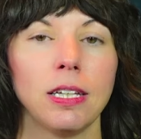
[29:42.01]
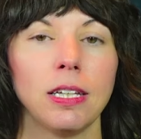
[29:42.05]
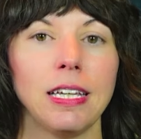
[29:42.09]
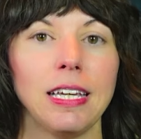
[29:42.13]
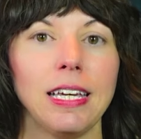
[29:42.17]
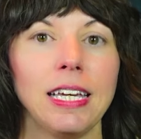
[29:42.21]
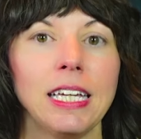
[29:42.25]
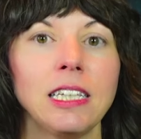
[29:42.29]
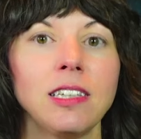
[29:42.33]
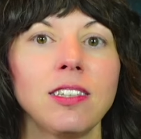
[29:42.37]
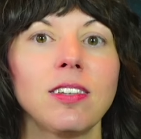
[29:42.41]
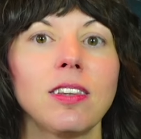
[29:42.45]

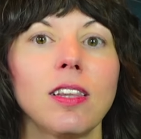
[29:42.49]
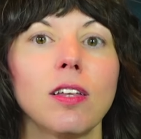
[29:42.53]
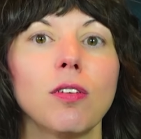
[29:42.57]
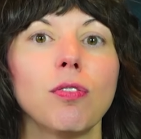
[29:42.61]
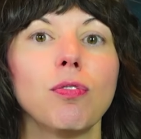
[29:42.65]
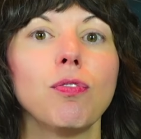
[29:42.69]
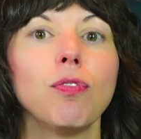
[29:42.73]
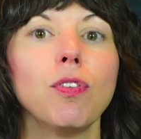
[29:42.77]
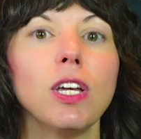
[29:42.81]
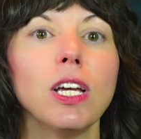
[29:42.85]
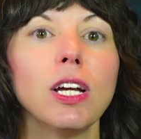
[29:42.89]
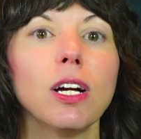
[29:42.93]
It's the
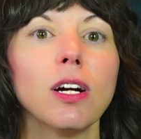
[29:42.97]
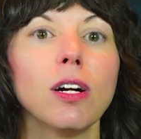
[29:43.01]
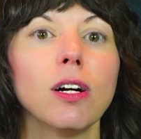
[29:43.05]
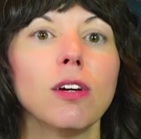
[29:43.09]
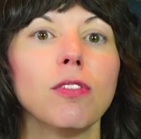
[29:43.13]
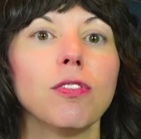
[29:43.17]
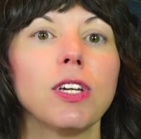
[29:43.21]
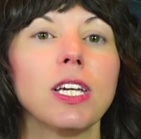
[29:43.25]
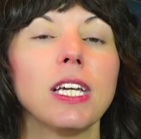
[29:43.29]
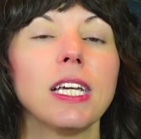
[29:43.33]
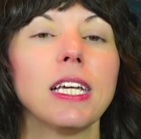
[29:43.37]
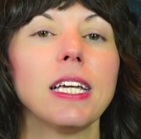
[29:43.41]
fear
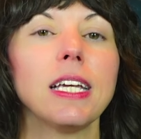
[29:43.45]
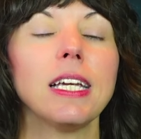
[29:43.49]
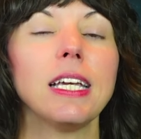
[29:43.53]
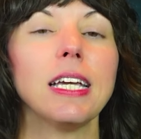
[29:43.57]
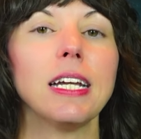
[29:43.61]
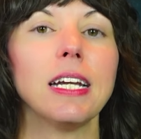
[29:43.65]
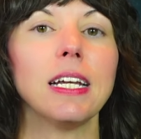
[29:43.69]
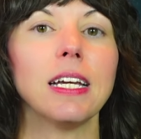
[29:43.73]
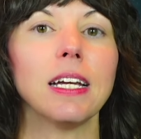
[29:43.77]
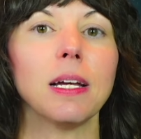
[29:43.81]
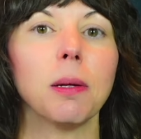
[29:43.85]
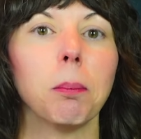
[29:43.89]
of
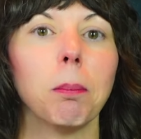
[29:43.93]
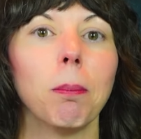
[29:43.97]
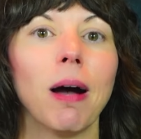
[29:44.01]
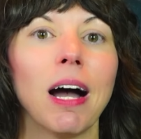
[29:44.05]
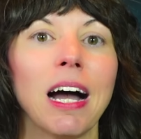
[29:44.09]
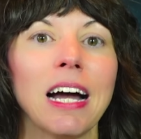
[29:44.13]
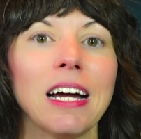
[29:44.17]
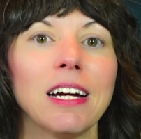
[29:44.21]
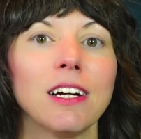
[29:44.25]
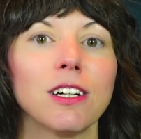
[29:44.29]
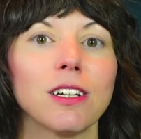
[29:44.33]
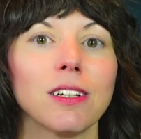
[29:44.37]
getting
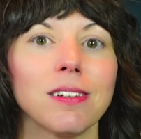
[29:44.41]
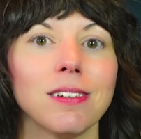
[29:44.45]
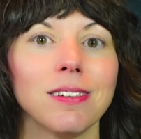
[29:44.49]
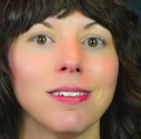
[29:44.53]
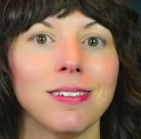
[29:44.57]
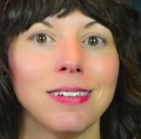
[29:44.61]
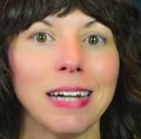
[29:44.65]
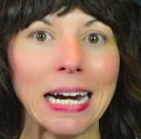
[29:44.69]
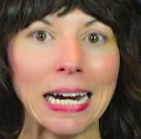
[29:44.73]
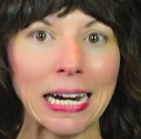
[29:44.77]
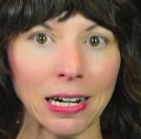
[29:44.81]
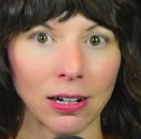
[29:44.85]
mired
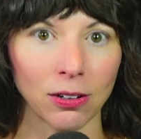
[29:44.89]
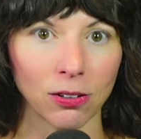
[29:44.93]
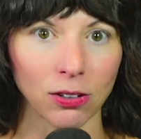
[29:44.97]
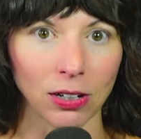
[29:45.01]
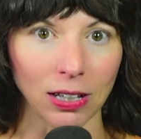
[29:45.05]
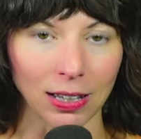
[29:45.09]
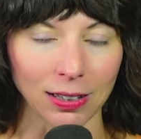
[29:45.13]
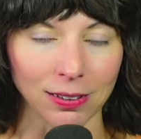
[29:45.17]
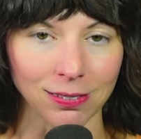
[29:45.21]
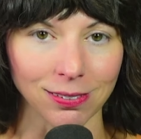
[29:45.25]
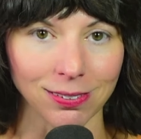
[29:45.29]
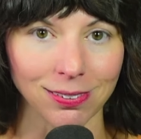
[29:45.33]
down
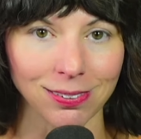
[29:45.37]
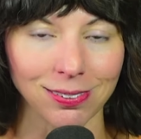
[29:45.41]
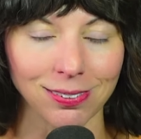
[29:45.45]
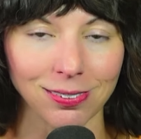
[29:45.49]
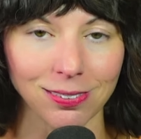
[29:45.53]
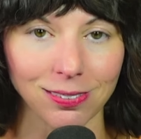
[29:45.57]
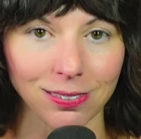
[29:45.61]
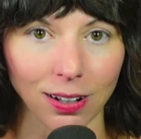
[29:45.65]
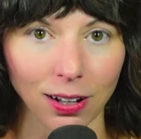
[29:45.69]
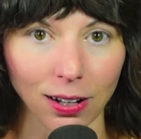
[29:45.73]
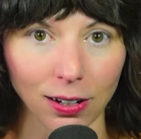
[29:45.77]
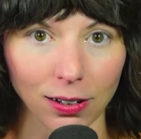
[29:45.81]
and
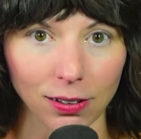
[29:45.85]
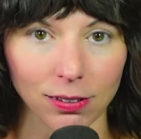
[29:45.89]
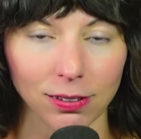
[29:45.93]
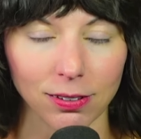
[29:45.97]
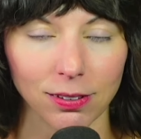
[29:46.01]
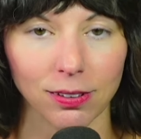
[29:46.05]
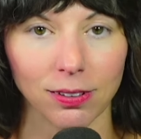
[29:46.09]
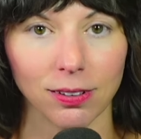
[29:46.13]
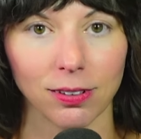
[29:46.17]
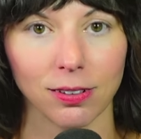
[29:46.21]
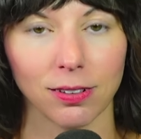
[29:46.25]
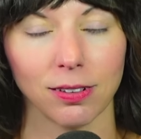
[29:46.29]

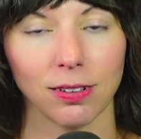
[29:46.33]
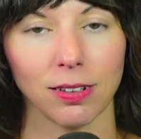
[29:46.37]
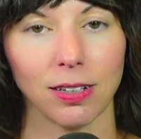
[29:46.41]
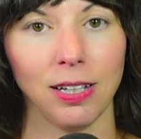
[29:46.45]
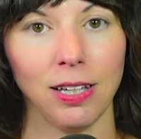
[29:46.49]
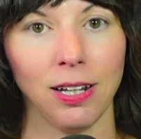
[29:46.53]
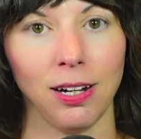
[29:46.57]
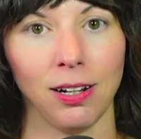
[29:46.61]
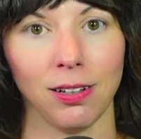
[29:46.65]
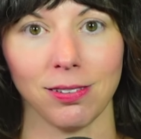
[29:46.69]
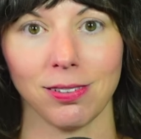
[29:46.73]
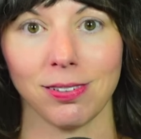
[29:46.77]
stuck
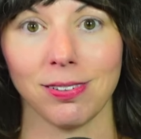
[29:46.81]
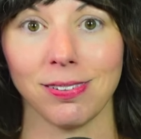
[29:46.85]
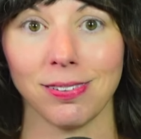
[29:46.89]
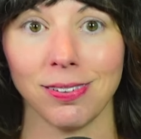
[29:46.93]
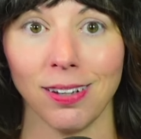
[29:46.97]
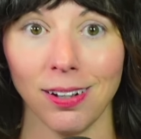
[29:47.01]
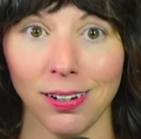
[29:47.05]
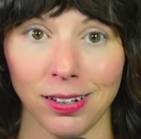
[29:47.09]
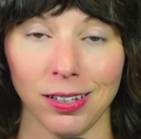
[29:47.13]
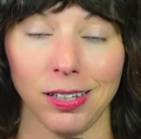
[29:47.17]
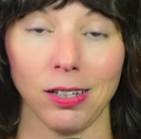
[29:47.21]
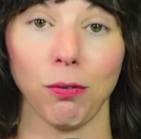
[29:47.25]
in a
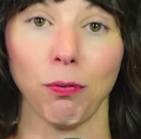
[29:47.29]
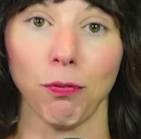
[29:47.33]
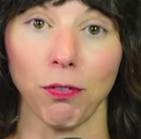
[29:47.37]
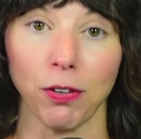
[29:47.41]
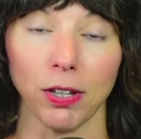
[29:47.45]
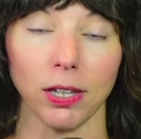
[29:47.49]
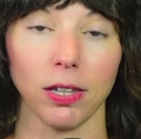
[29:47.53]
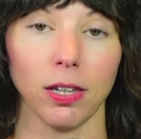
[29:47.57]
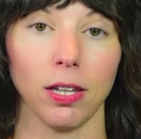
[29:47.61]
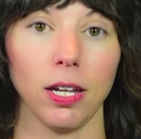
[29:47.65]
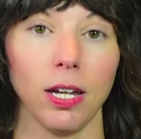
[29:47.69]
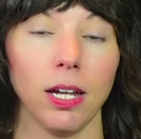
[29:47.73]
sucky
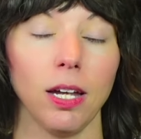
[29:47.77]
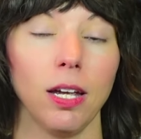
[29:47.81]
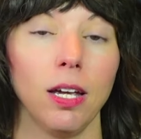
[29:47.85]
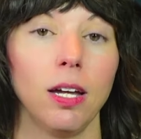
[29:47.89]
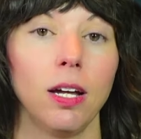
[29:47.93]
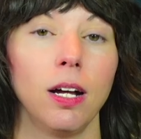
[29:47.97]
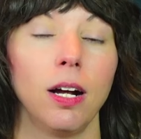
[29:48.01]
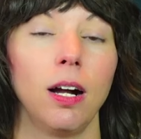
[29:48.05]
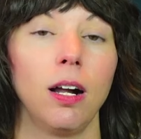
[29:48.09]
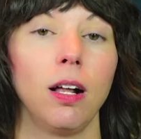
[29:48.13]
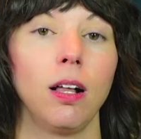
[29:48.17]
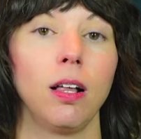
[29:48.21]
feeling.
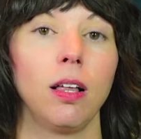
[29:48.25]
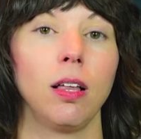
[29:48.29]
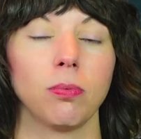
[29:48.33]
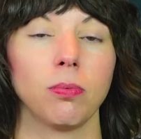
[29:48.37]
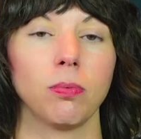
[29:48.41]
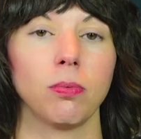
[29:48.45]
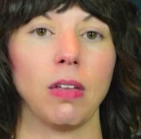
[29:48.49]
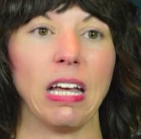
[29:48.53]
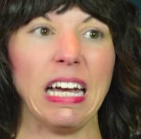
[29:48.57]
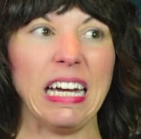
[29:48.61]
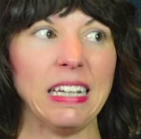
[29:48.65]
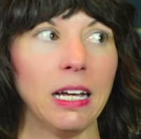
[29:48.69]

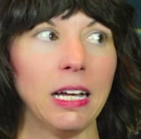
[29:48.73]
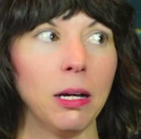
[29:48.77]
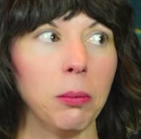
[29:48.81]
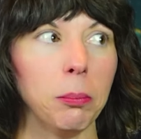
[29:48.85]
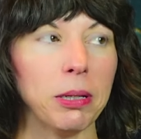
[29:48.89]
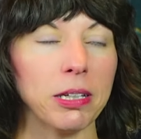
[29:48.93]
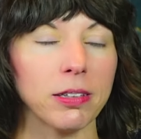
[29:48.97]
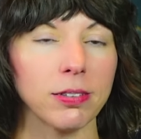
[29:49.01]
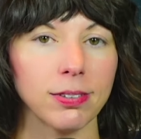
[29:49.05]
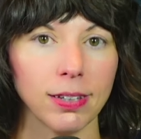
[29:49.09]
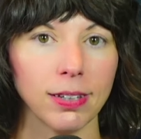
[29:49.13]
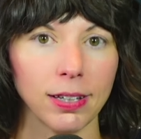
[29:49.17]
And that
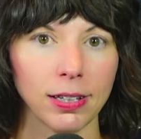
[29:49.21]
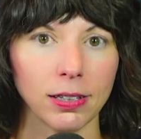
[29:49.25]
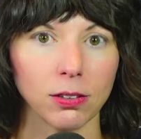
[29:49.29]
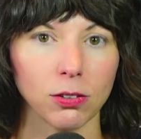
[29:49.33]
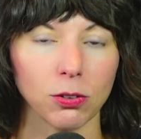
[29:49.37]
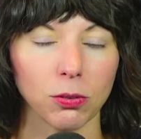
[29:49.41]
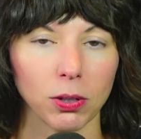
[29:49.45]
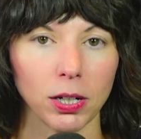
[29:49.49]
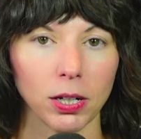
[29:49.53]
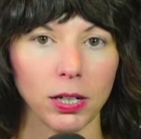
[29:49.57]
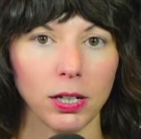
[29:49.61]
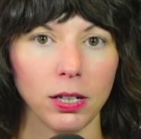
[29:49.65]
makes sense,
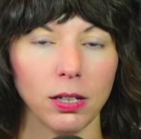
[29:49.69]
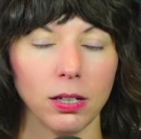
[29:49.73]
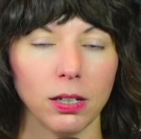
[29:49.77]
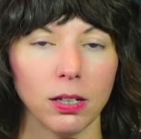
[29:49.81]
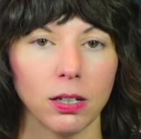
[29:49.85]
right?